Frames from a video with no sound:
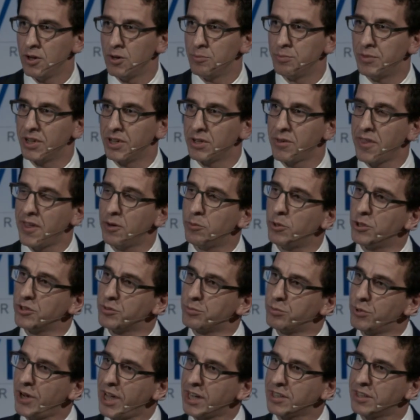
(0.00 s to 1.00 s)
But there was
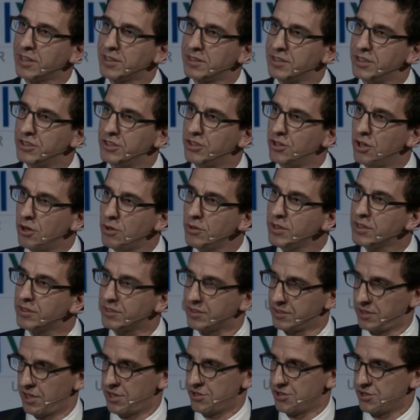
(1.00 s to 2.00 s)
practically no
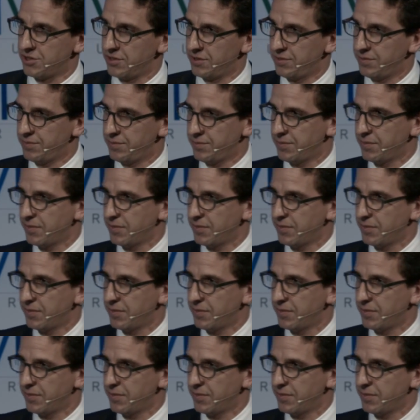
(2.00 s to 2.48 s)
discussion